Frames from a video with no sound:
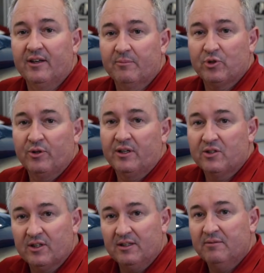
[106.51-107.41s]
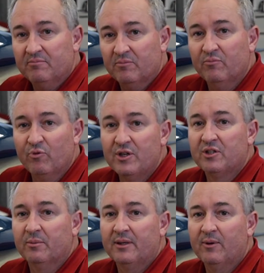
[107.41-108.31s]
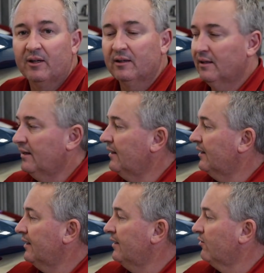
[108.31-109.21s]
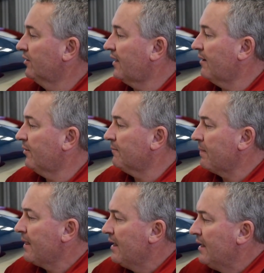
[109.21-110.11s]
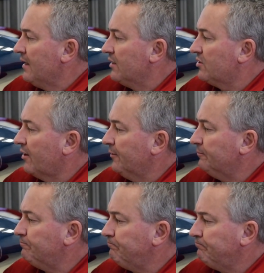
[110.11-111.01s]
I'm sure you can see reasonably well here on camera. So